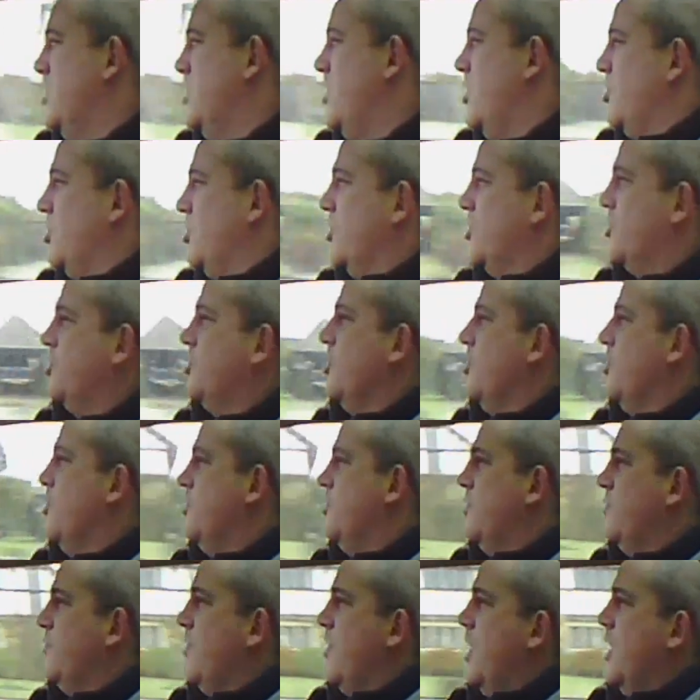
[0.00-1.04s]
Such a
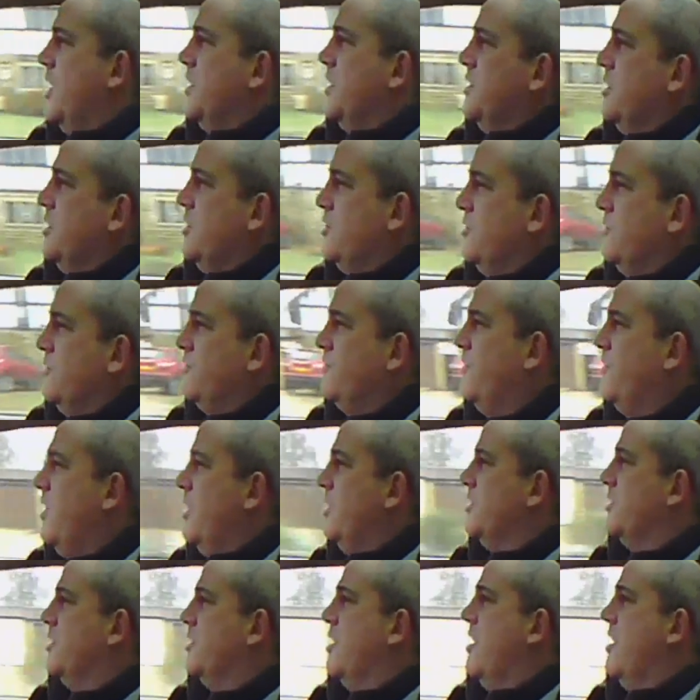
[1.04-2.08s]
sturdy ride, such a
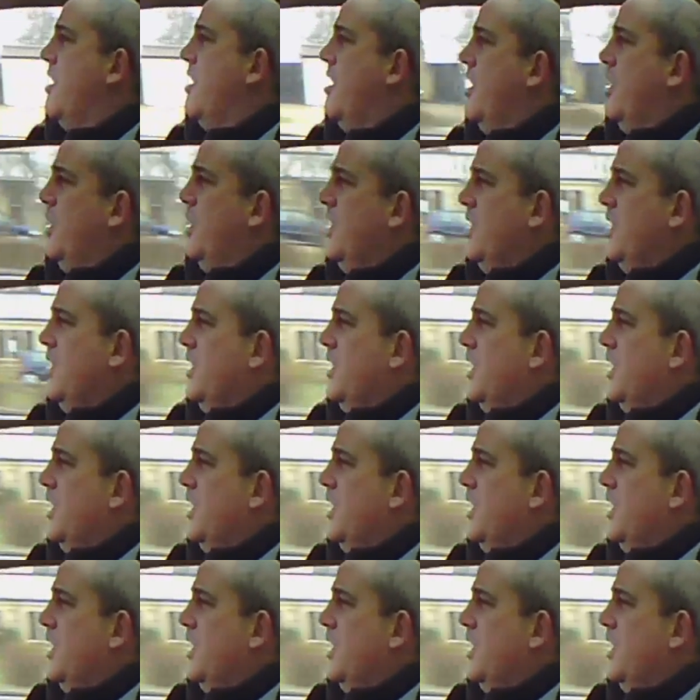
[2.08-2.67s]
fast car,